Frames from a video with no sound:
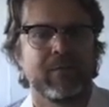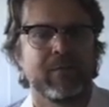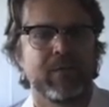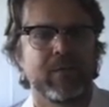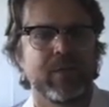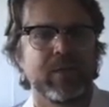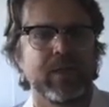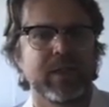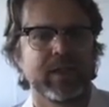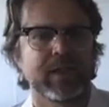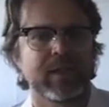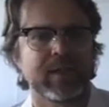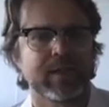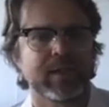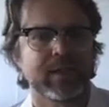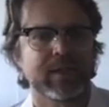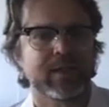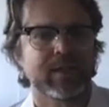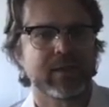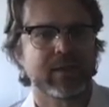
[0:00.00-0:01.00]

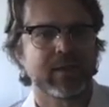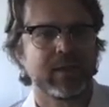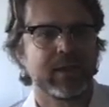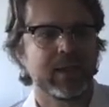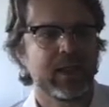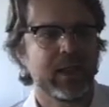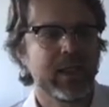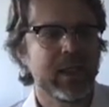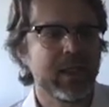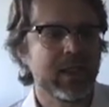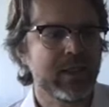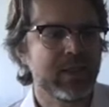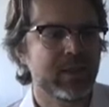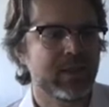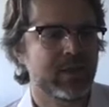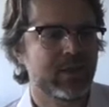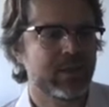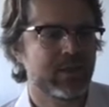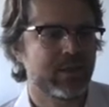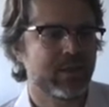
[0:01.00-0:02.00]
This
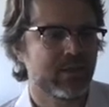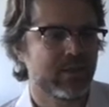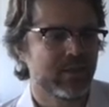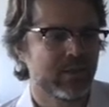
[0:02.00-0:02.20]
is